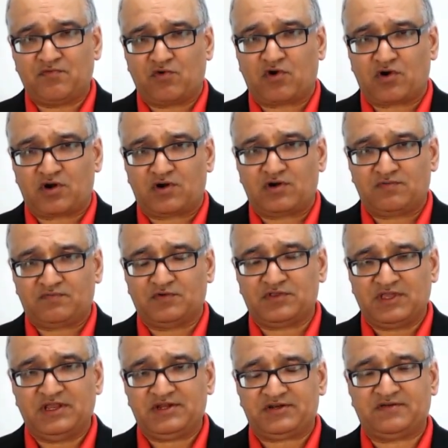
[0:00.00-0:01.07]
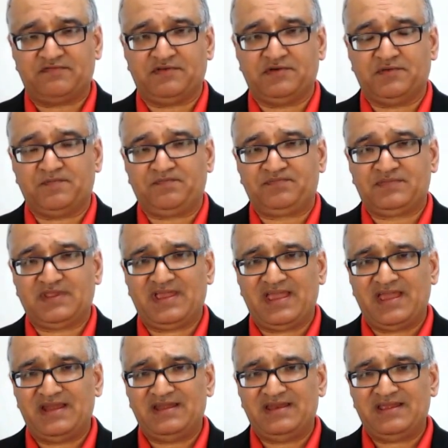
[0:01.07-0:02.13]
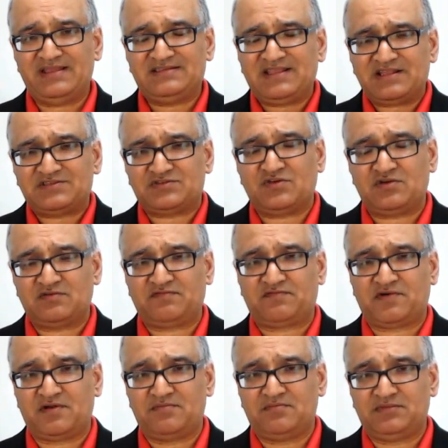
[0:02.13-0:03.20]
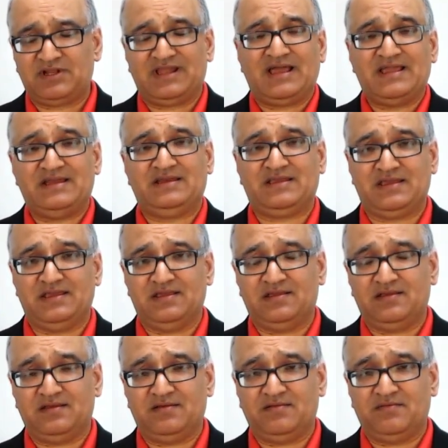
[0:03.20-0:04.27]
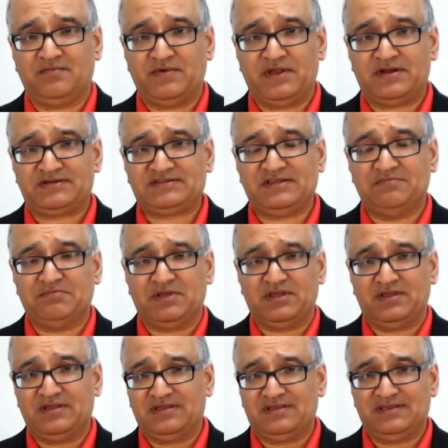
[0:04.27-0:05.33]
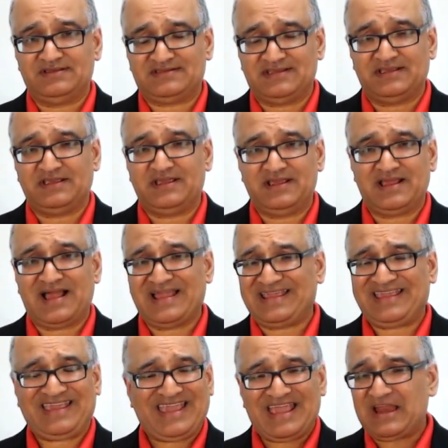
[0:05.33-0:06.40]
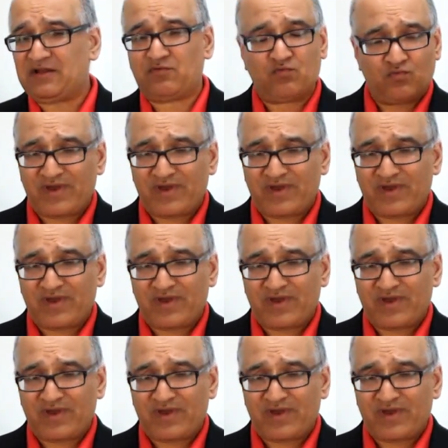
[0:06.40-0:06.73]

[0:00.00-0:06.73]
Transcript: for the interview. And it's that song from The Lion King where Simba is singing, "I can't